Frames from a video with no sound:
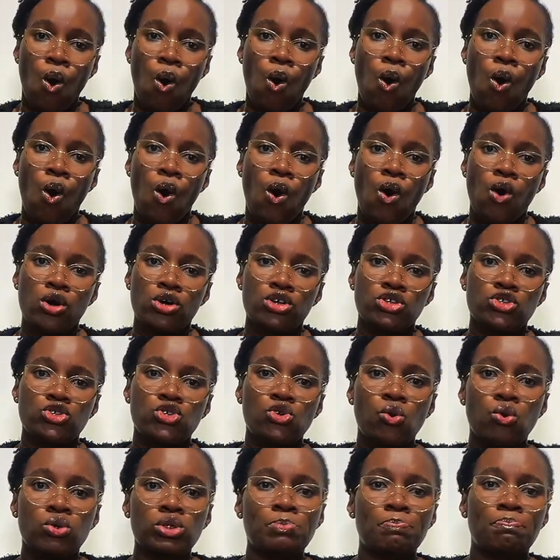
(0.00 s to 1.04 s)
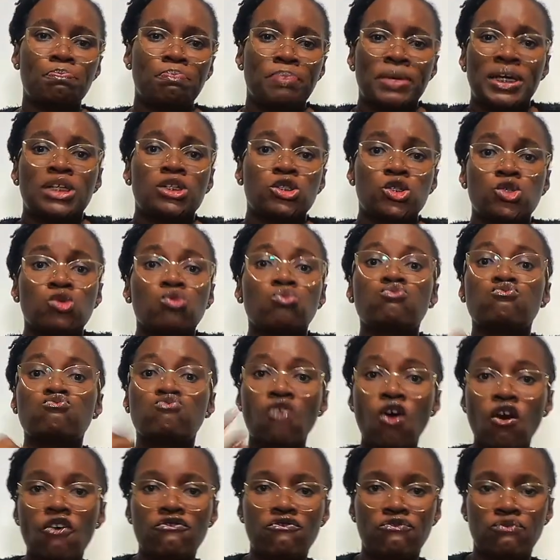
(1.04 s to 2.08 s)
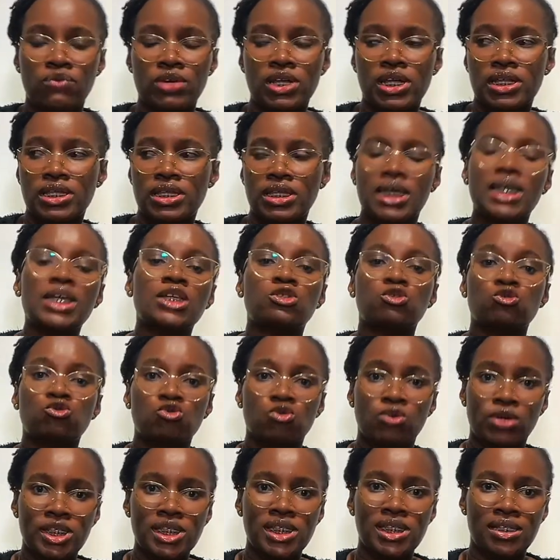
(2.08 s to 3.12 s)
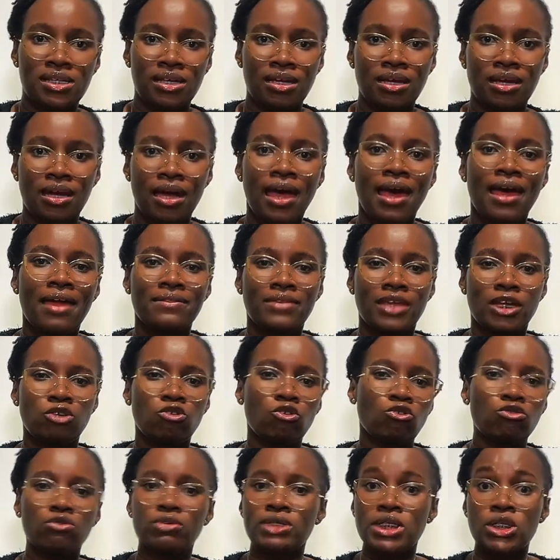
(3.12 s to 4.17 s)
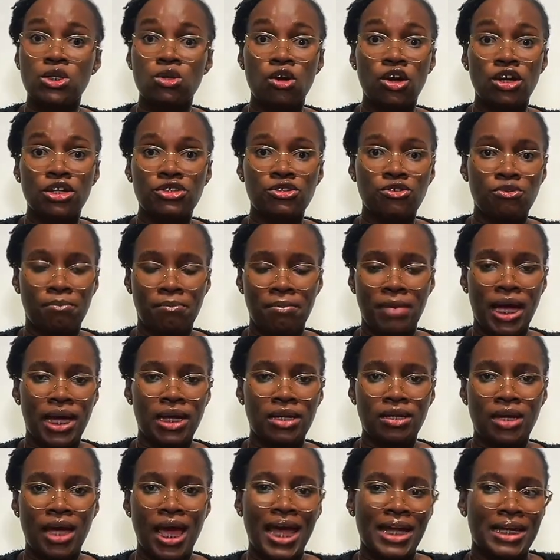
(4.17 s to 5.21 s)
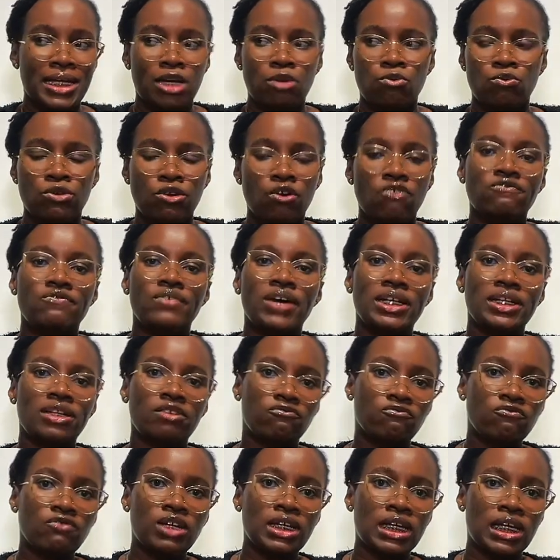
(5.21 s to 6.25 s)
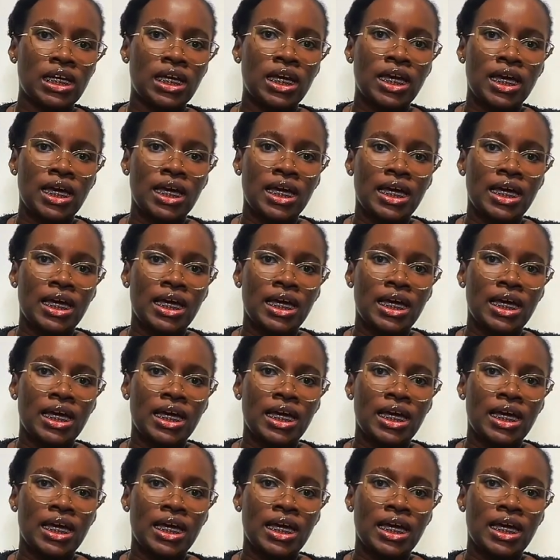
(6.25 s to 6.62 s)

or you're being too rough with his joystick, then you're going to hurt your man and he will not find it funny.